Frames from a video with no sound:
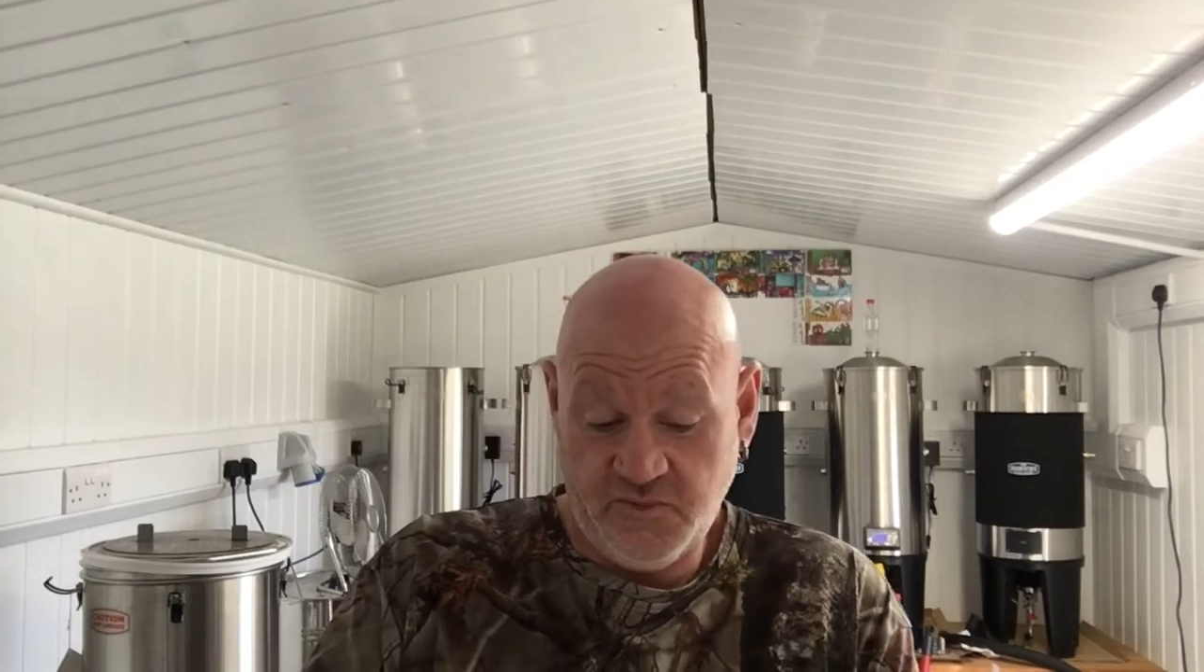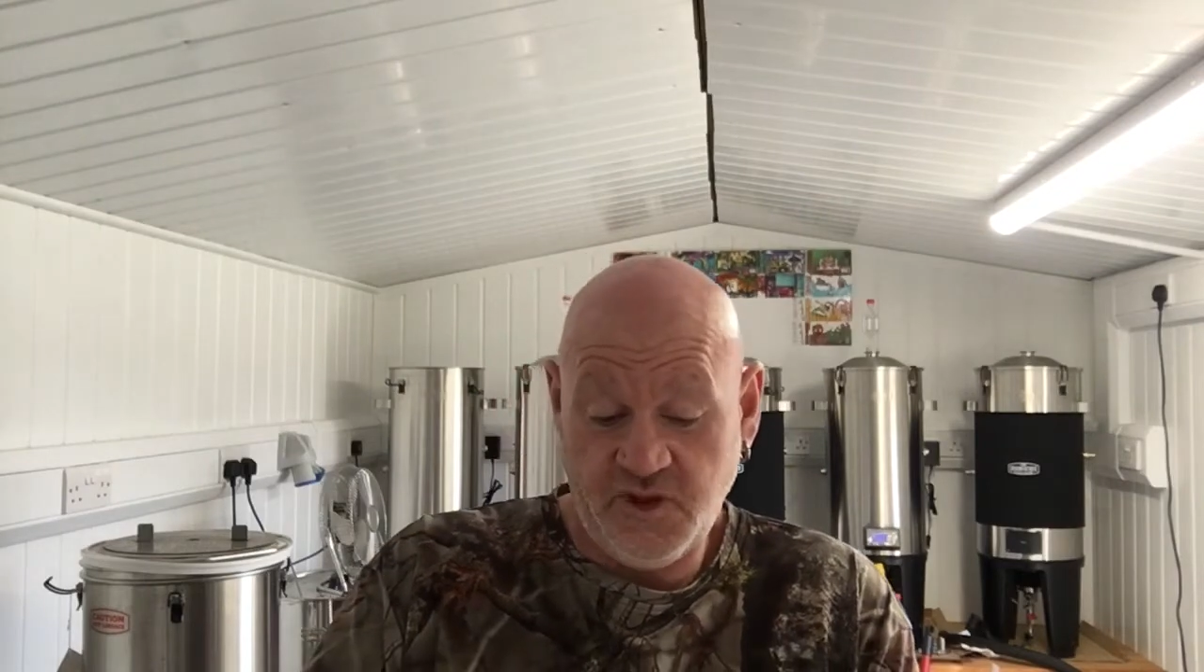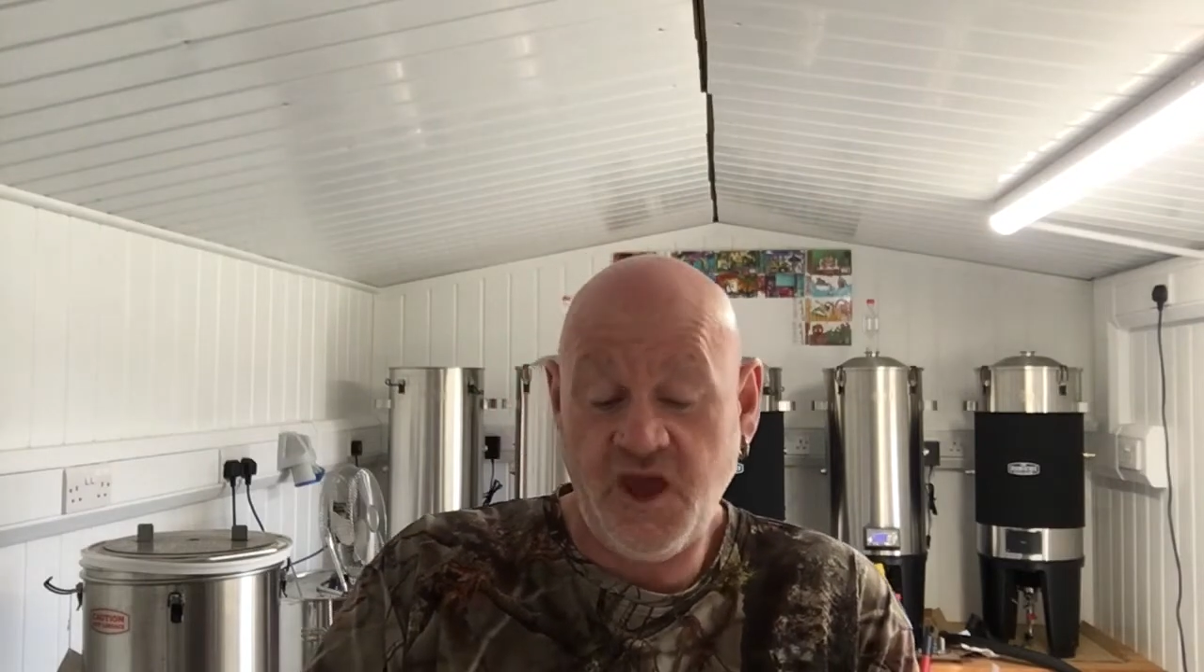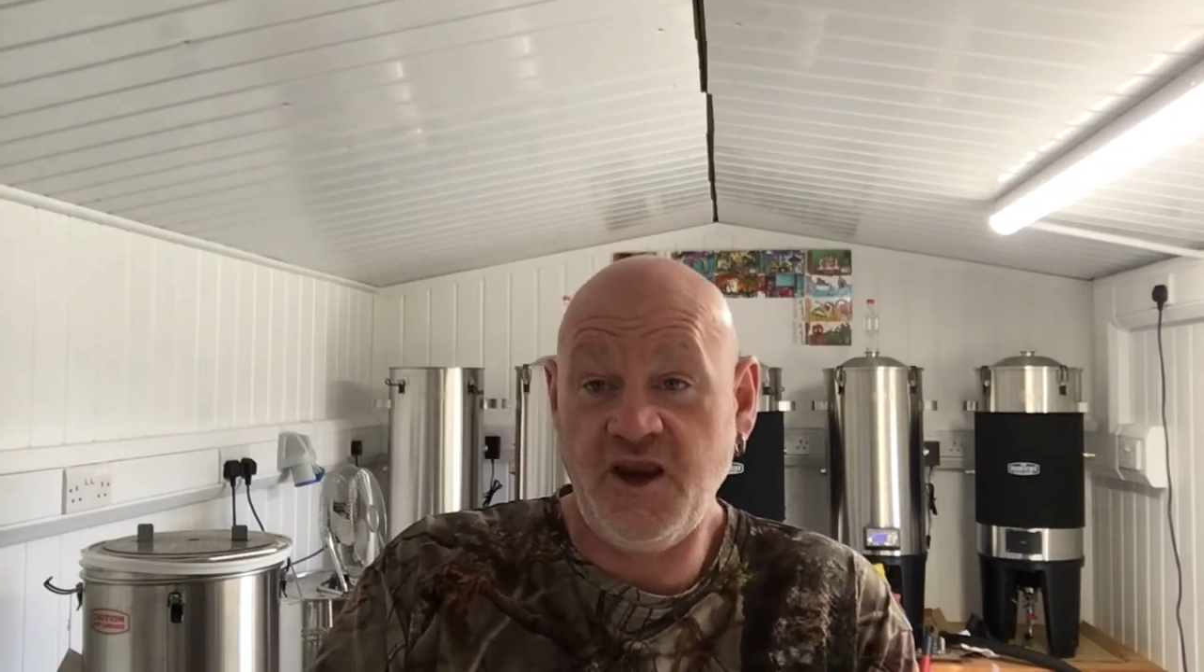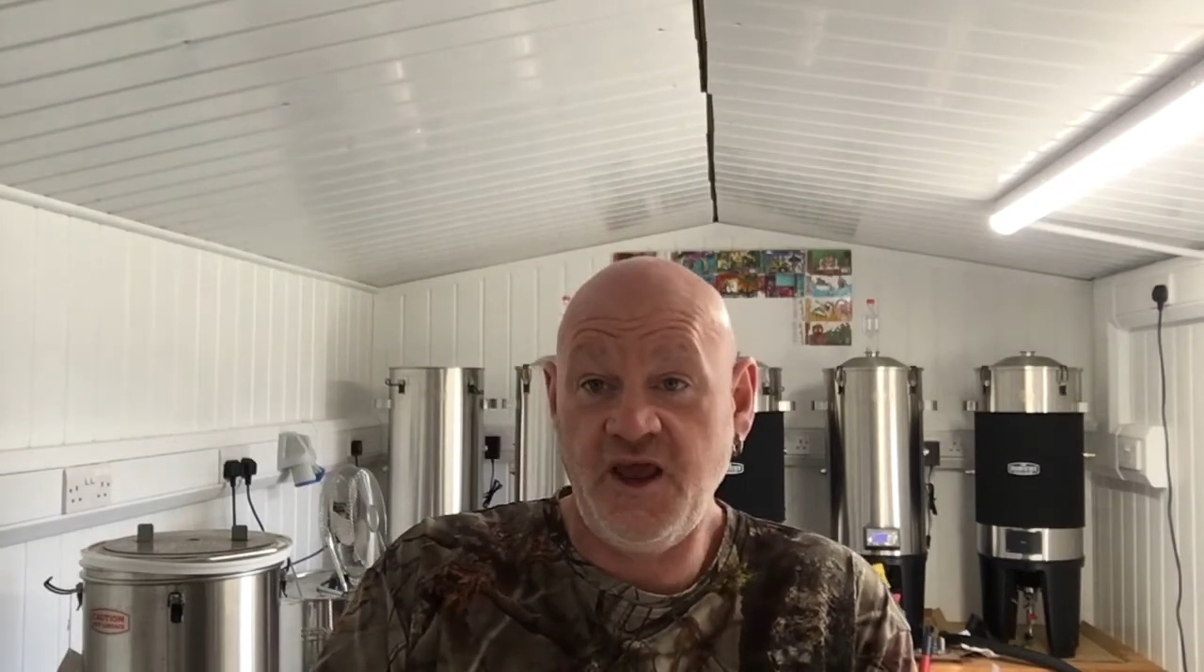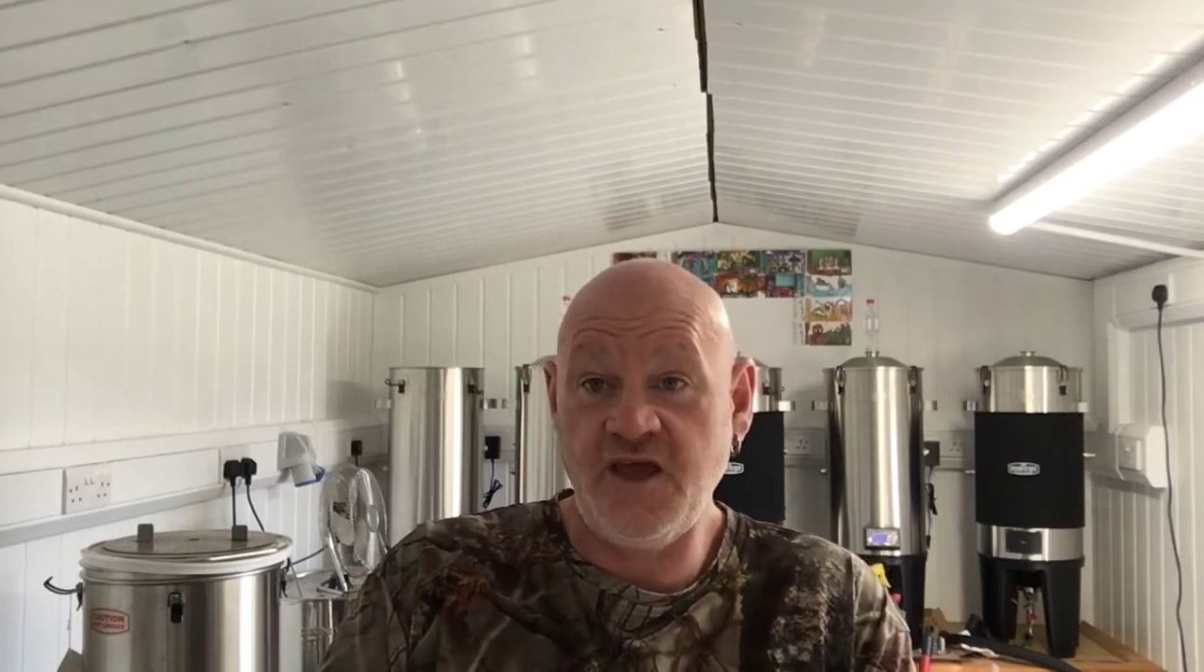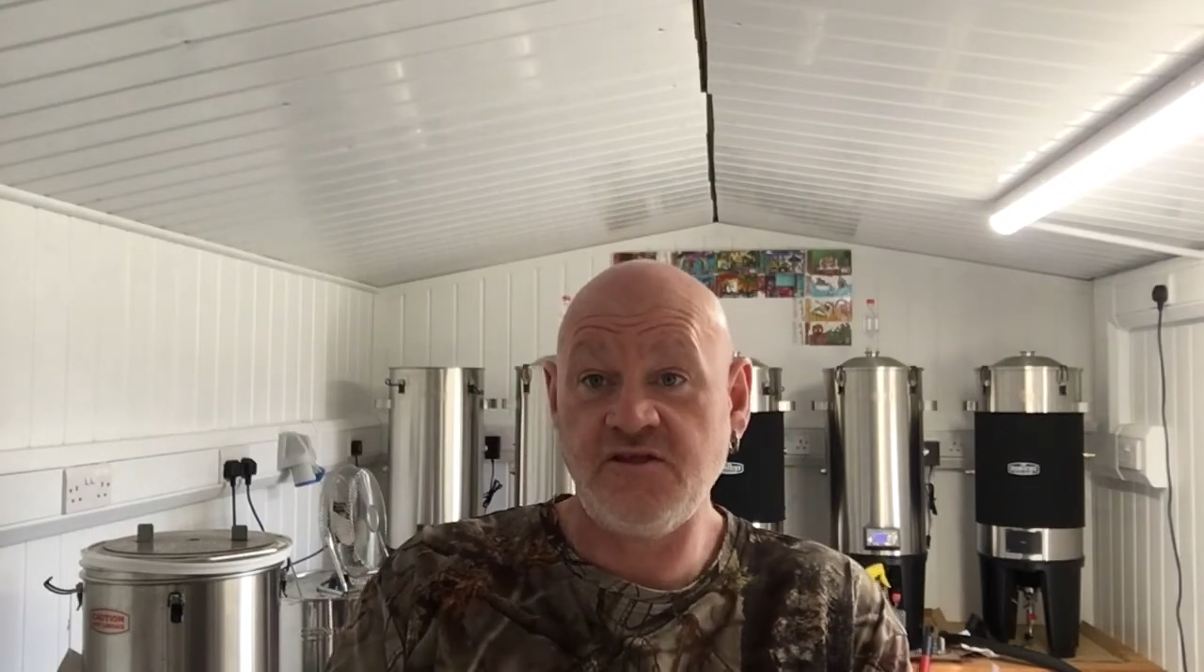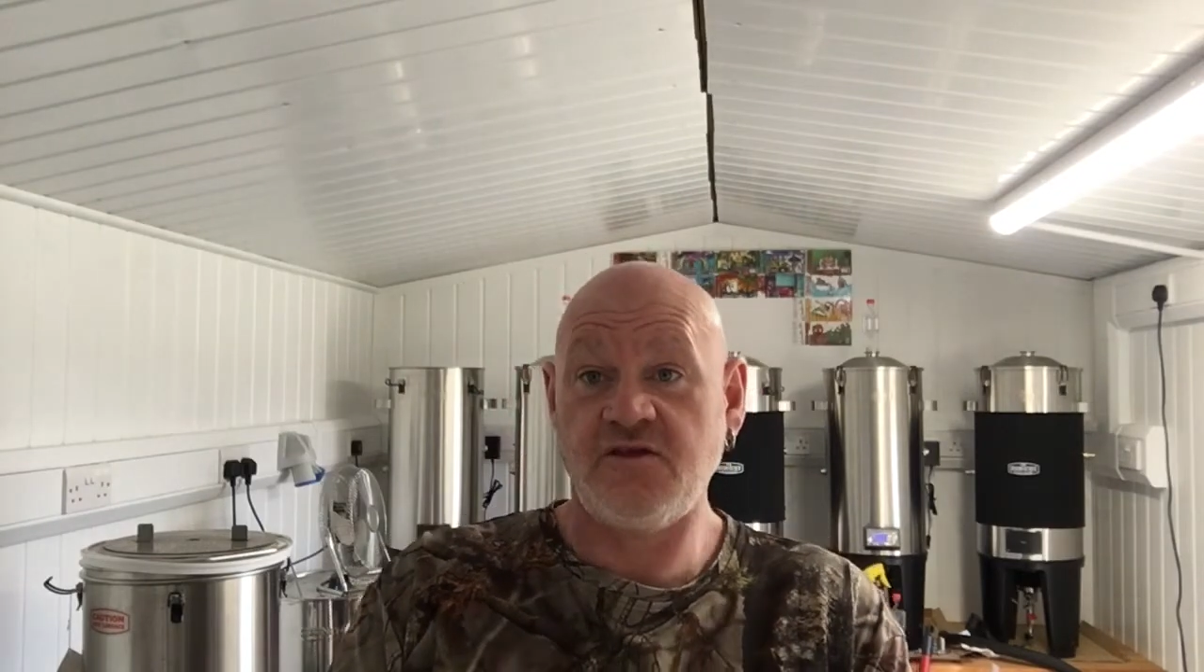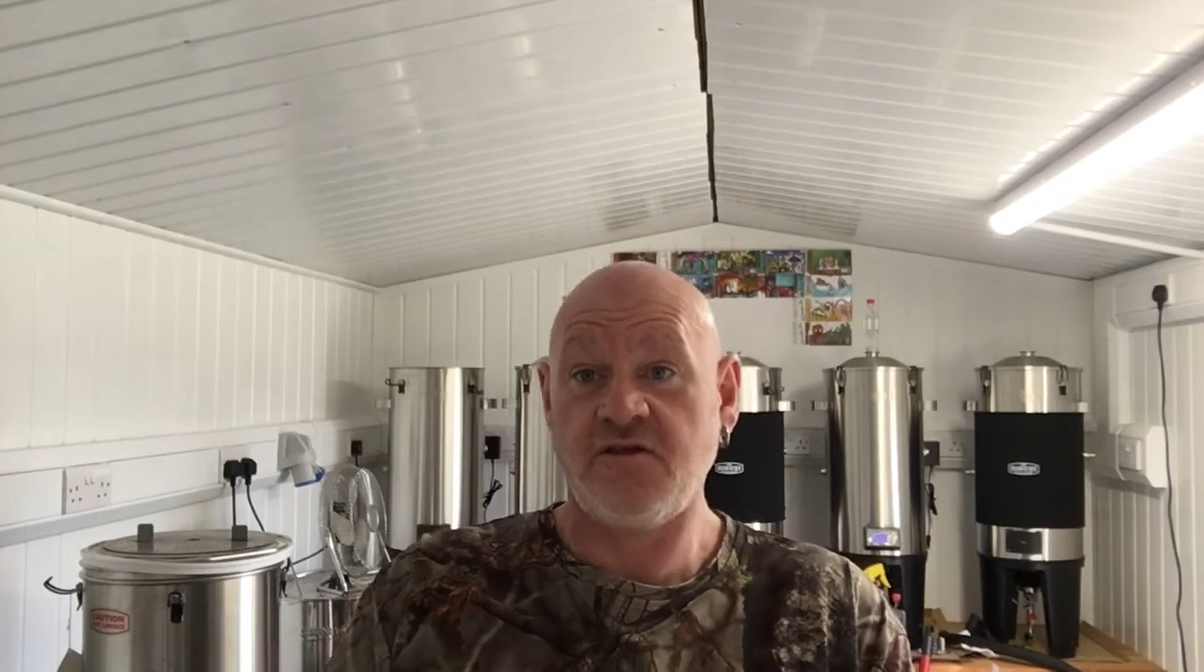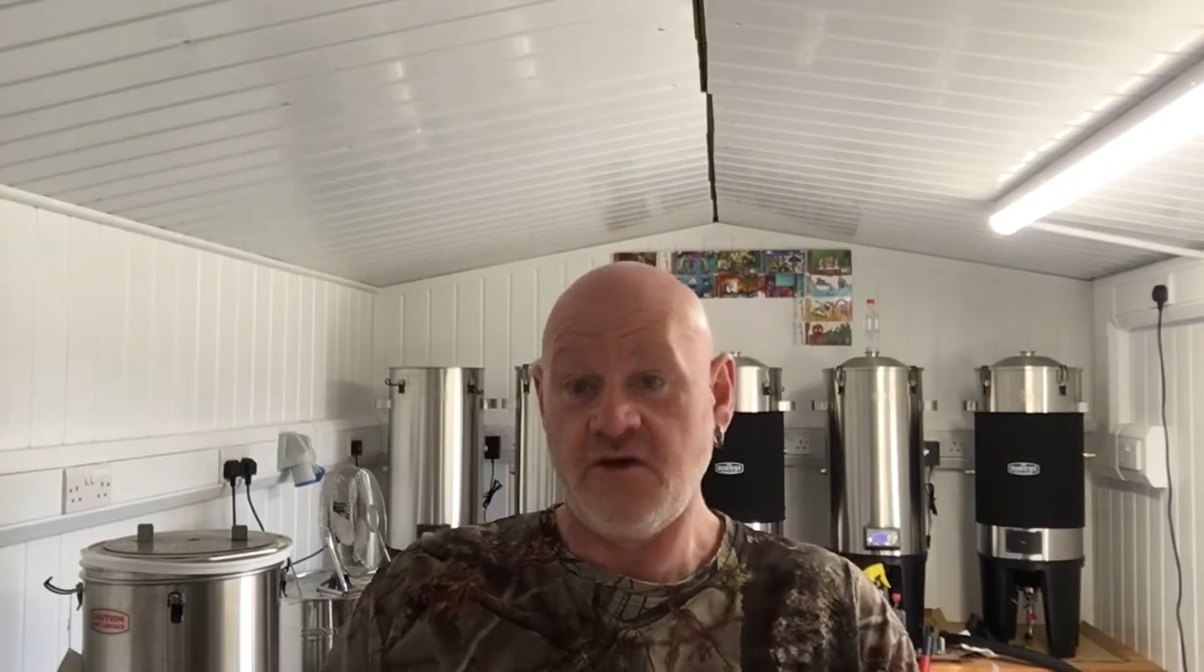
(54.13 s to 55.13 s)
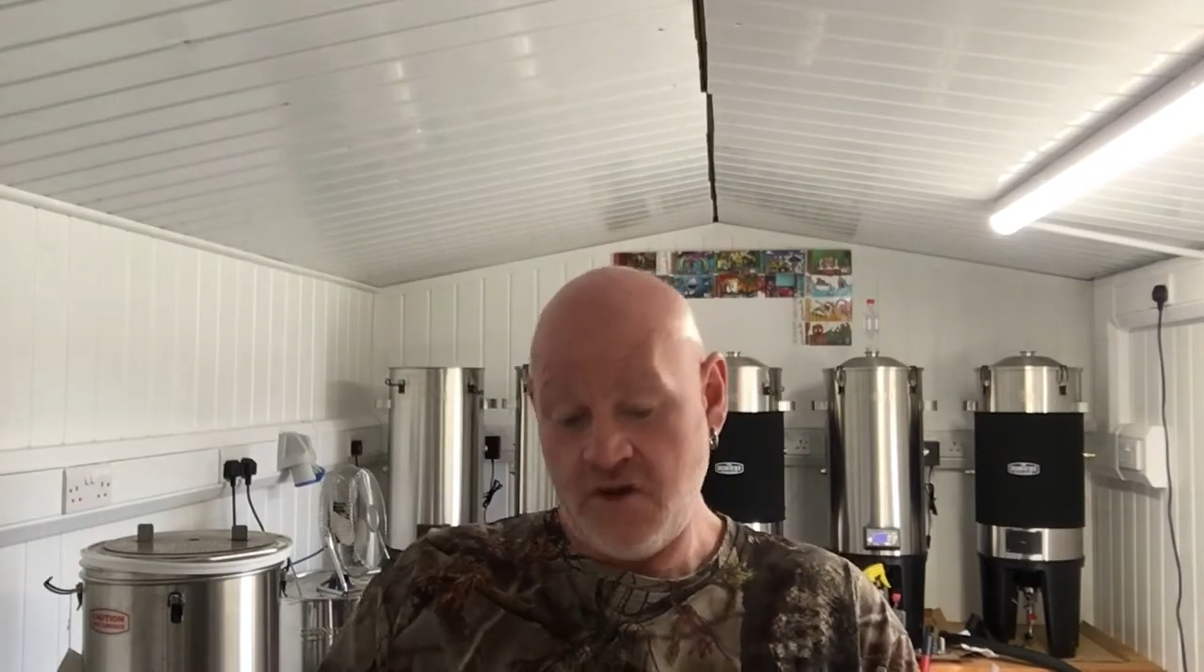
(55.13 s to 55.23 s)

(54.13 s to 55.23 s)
get any hints.